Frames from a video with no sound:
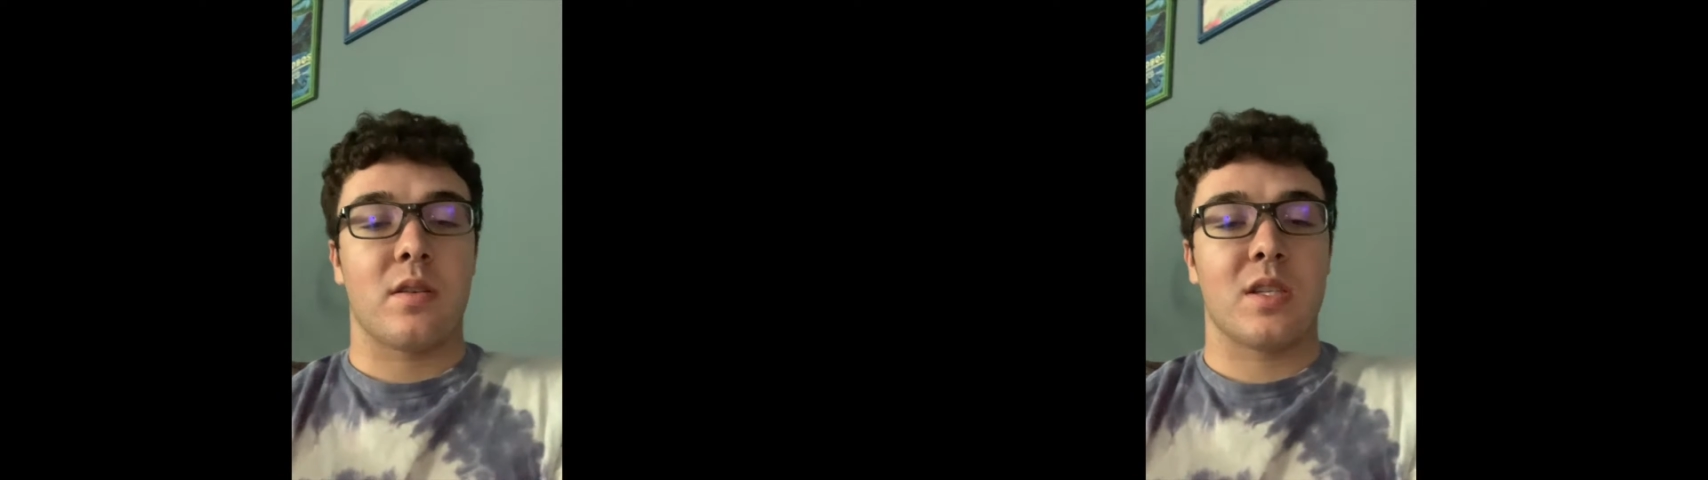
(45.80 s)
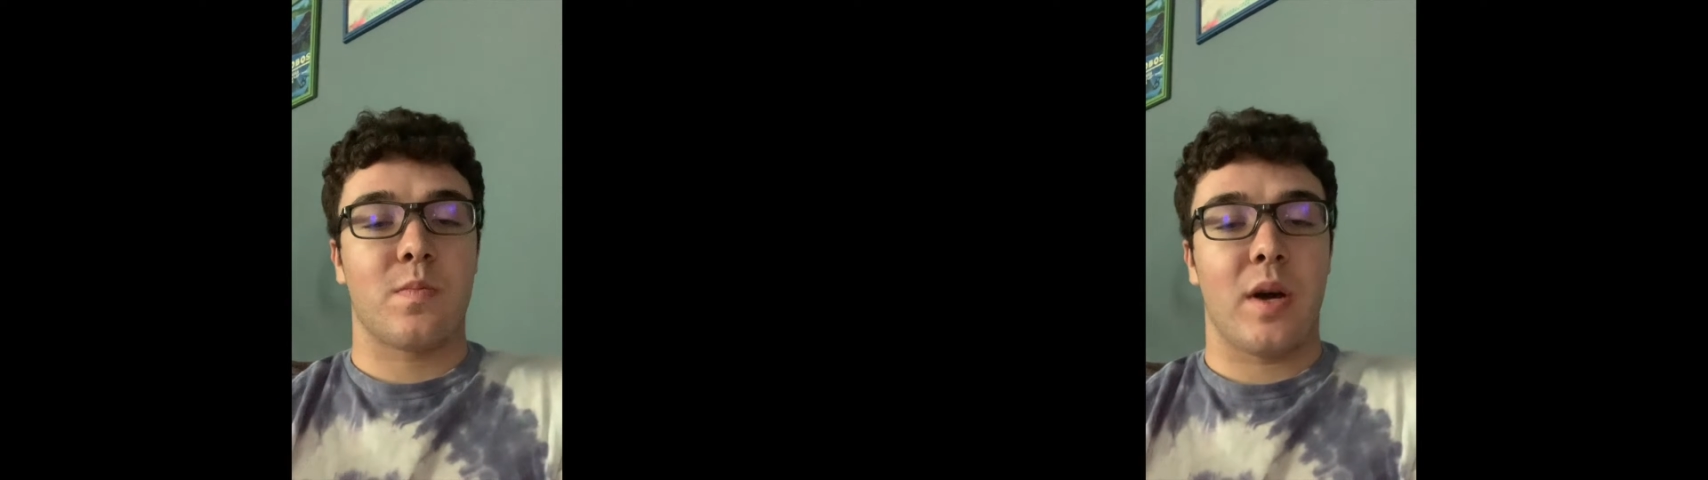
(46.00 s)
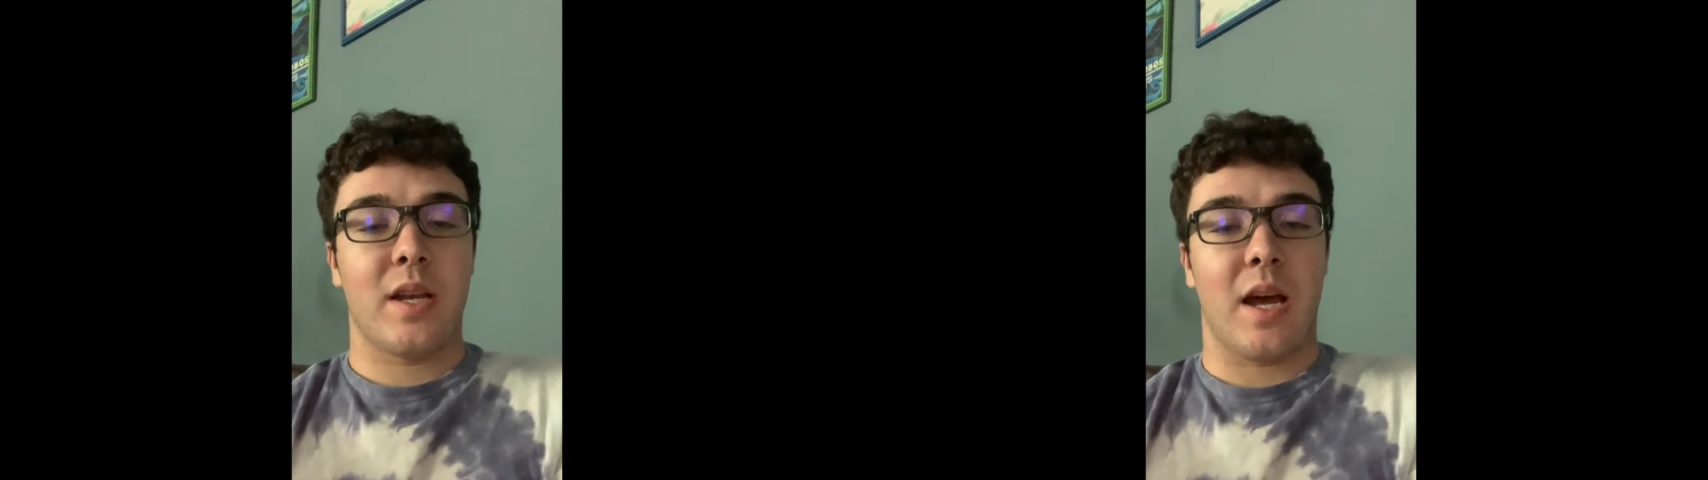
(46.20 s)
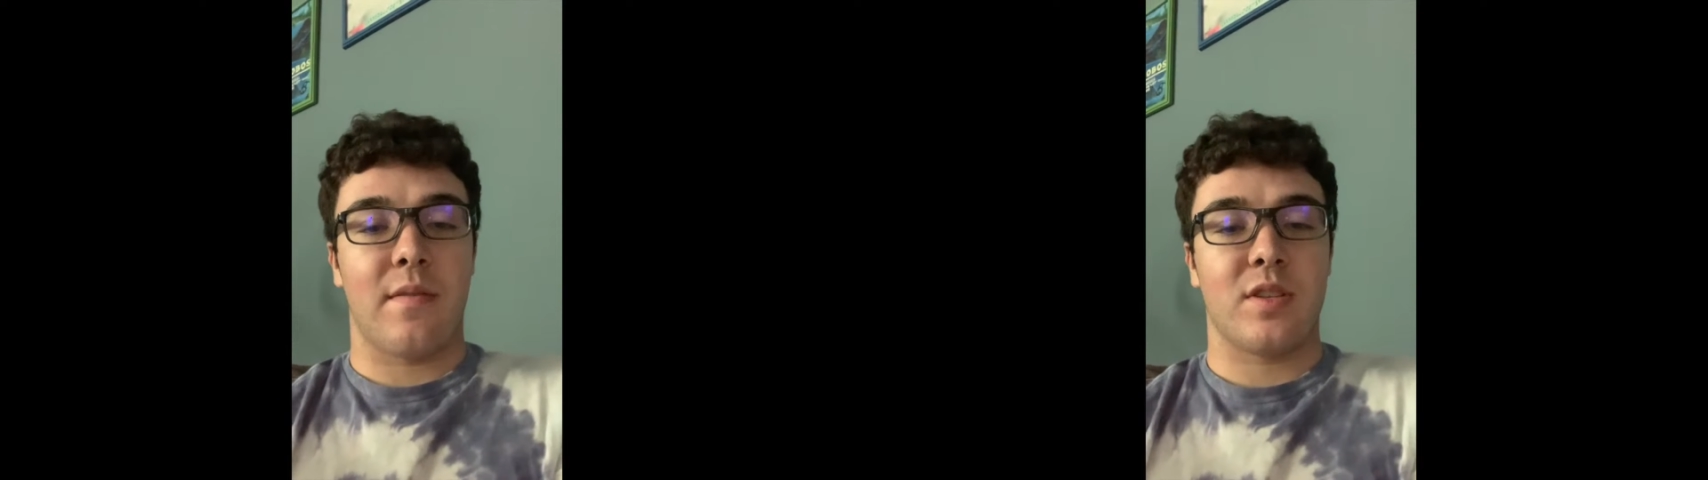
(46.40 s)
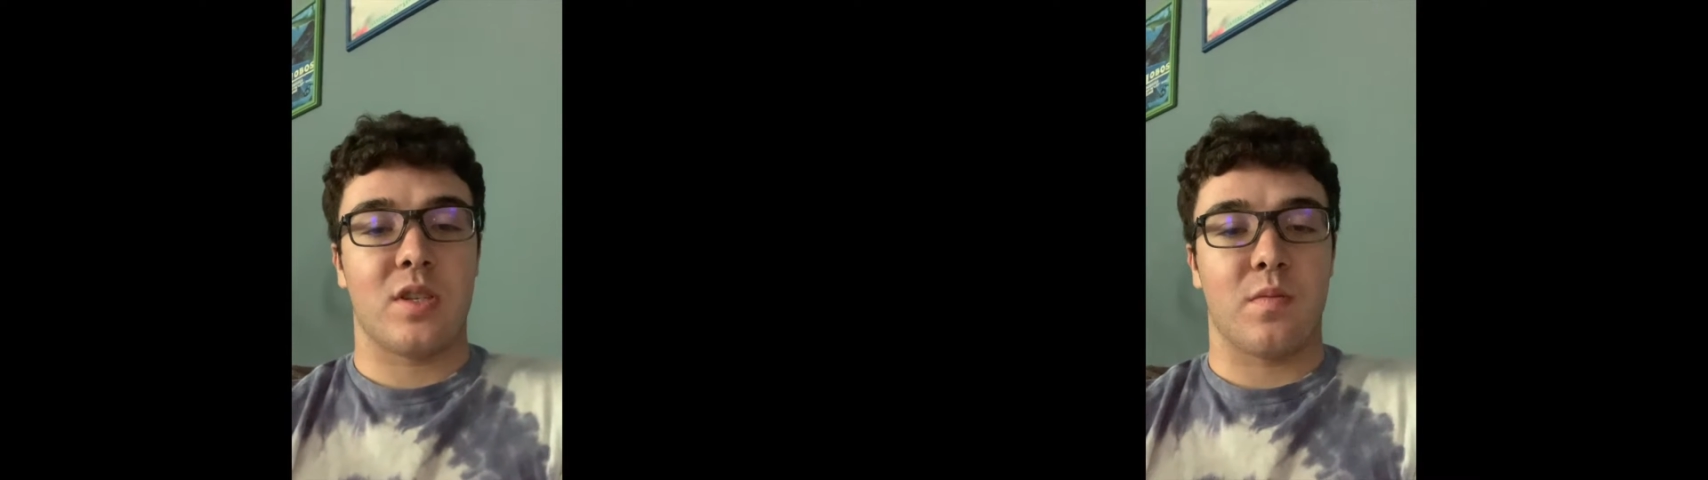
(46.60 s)
Despite
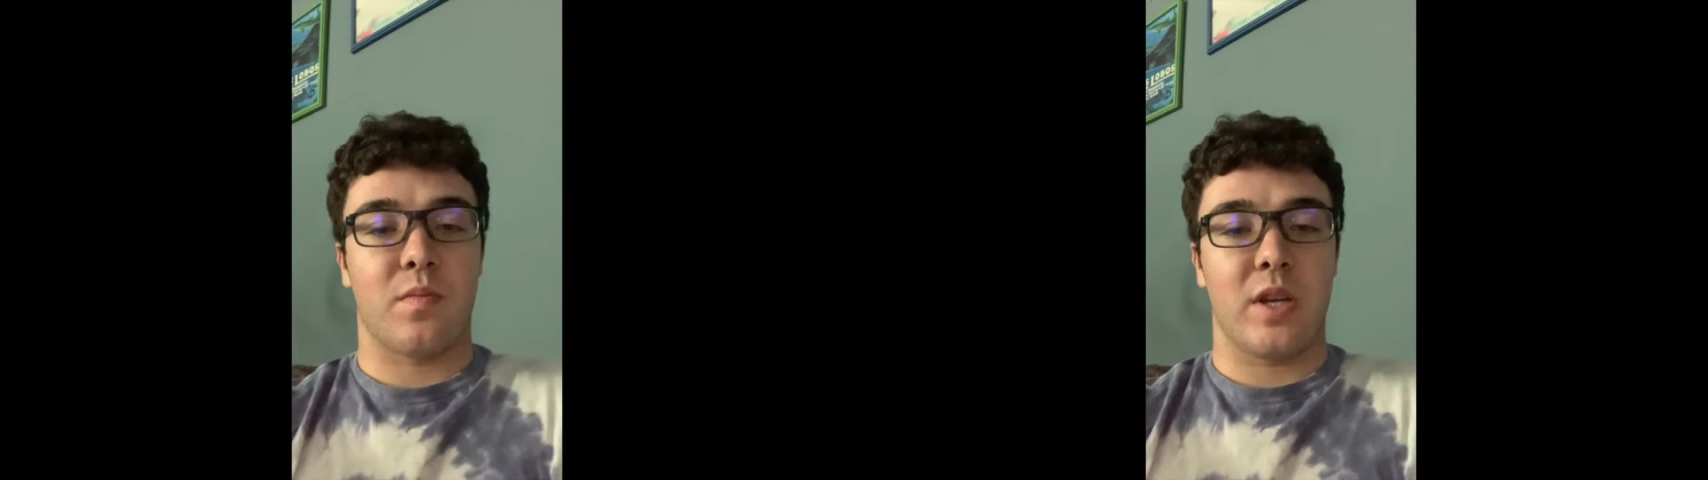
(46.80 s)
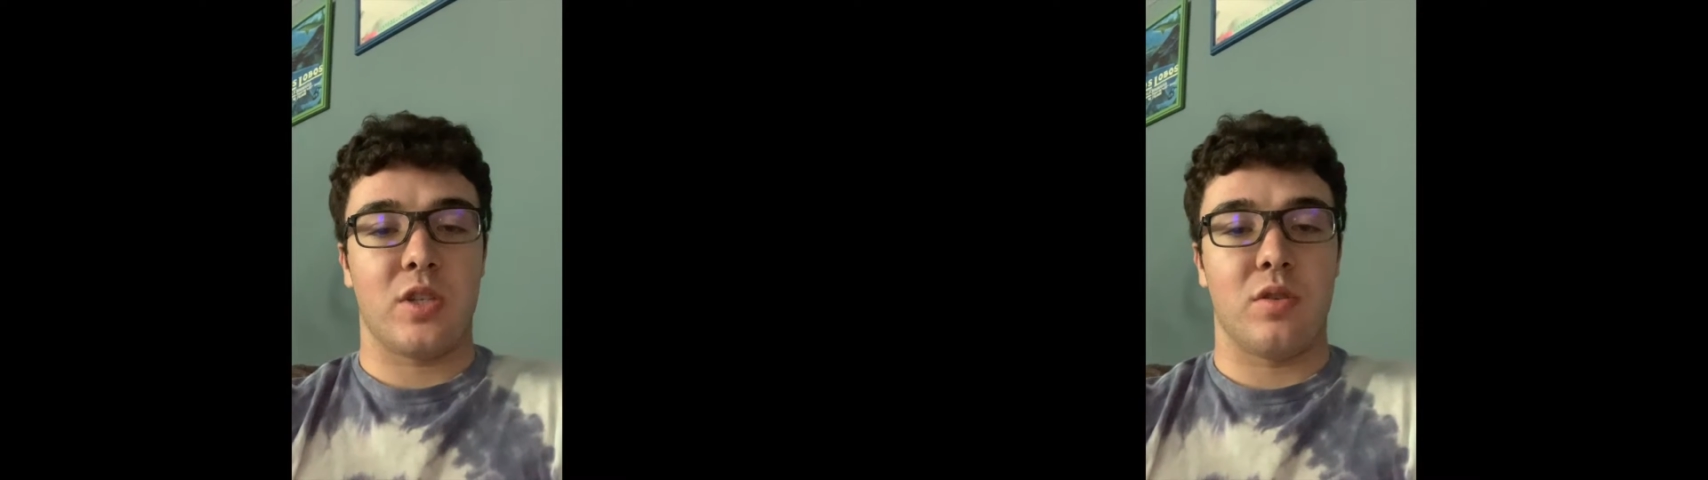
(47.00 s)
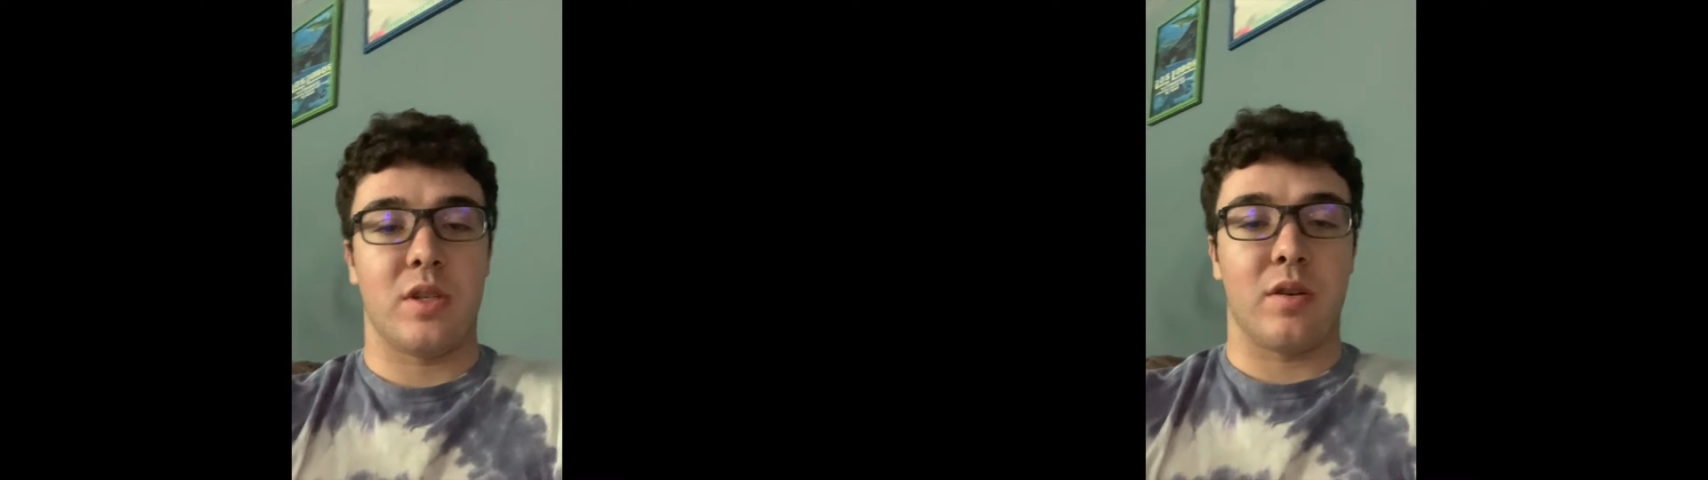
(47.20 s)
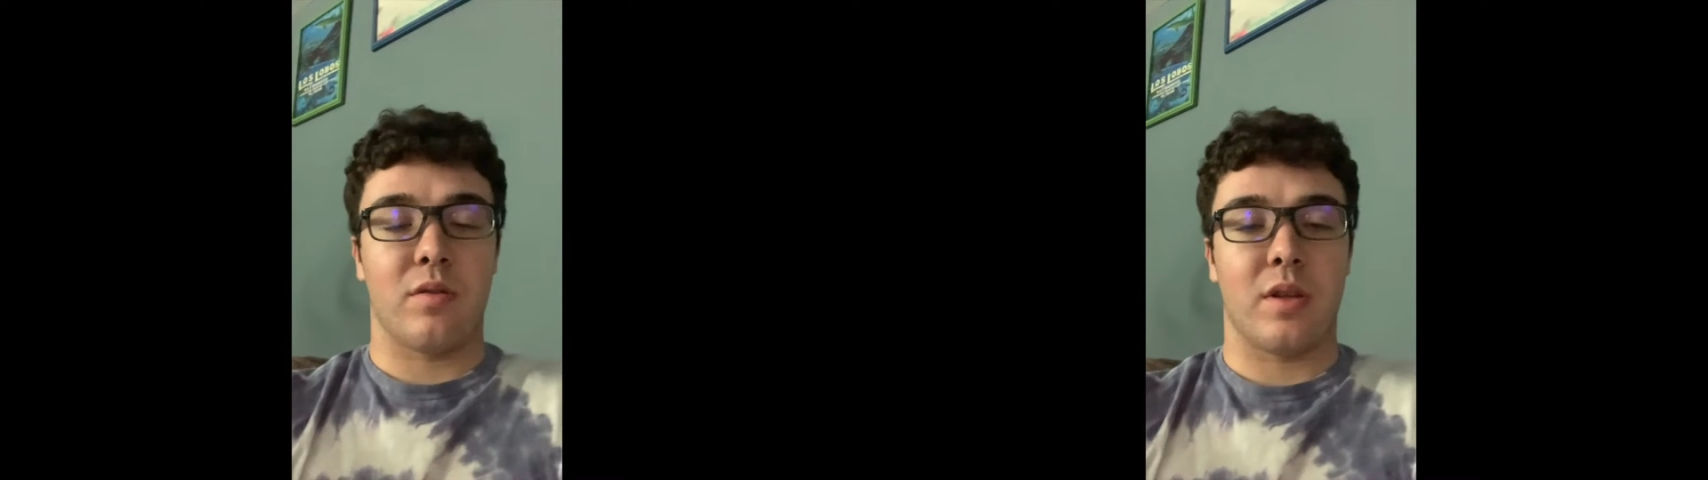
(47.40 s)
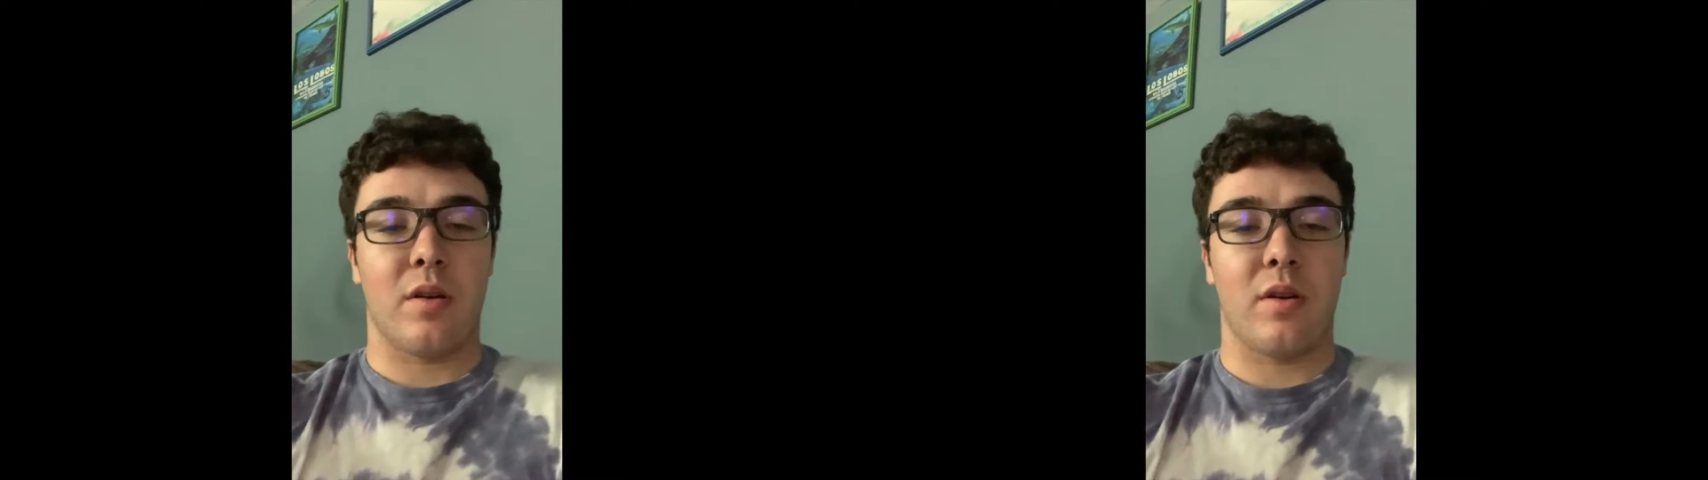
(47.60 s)
having some issues here
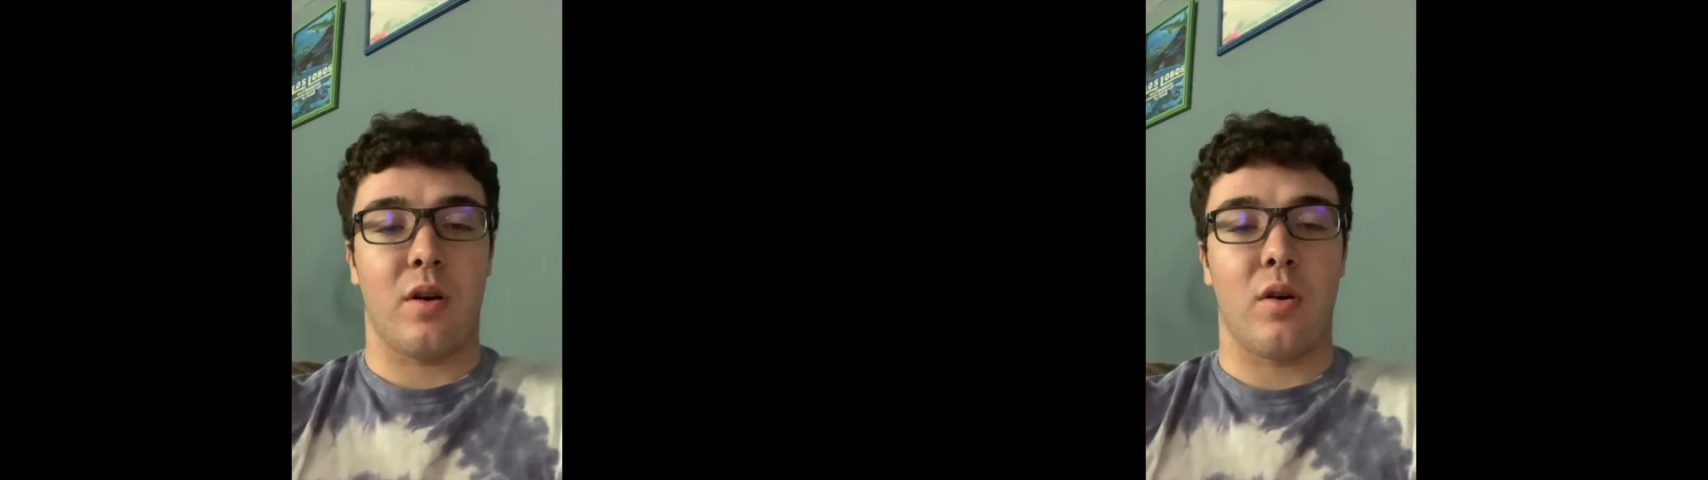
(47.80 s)
and there,